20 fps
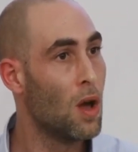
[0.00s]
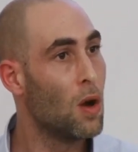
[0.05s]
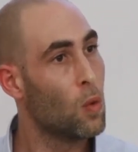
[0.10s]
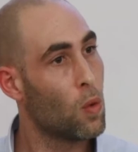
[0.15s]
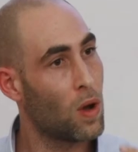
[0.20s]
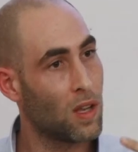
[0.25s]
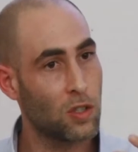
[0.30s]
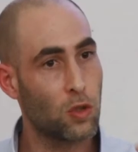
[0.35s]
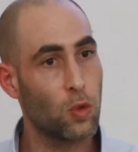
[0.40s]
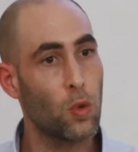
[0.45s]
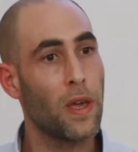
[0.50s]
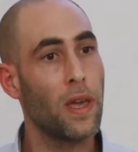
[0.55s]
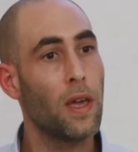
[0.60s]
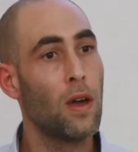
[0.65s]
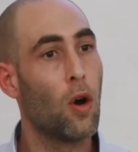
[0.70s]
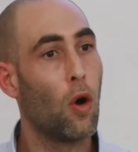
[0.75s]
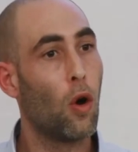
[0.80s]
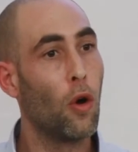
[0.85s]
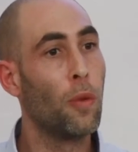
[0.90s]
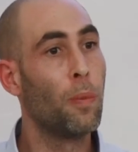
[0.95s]
Once we
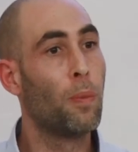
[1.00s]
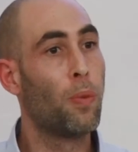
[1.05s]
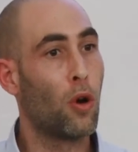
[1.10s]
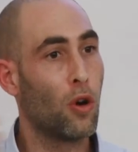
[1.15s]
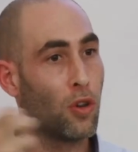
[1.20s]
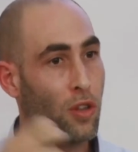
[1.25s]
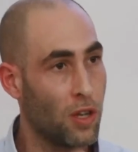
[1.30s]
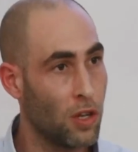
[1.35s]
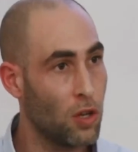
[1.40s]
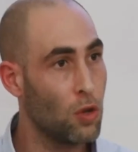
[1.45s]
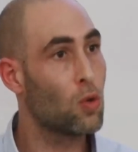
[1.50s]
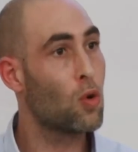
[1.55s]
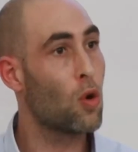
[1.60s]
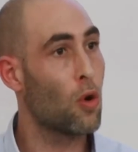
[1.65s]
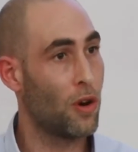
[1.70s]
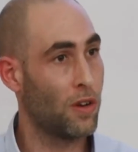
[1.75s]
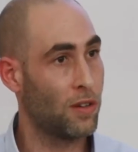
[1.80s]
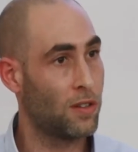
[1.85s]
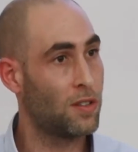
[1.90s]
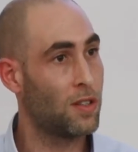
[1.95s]
onboard a new
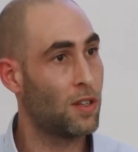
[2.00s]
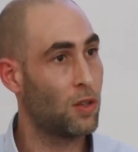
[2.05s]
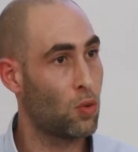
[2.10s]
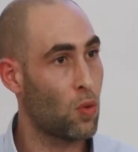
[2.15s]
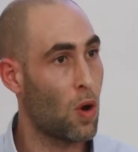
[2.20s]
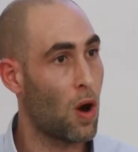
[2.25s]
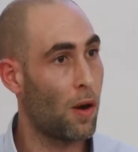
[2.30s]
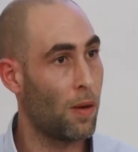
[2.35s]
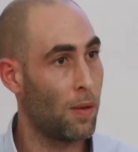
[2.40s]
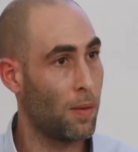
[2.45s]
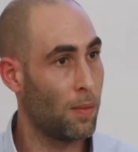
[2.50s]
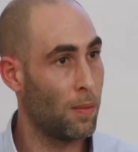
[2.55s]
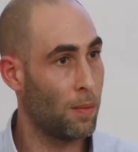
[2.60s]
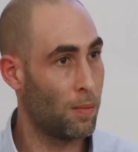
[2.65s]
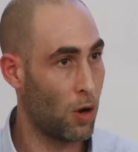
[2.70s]
currency to our